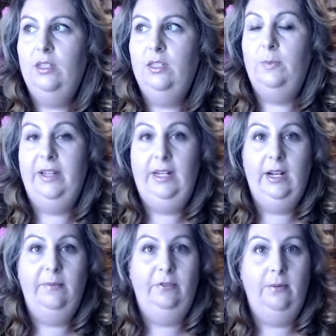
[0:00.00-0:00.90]
splitting
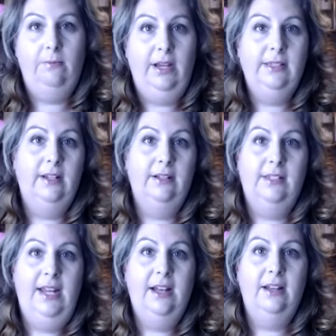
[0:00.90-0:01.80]
up from my
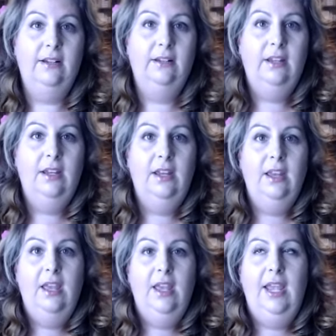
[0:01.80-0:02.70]
son's dad,
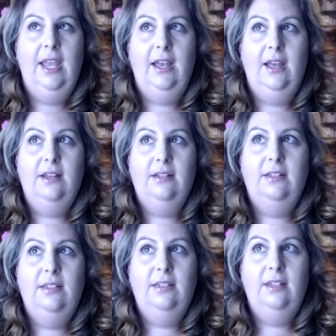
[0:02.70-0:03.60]
and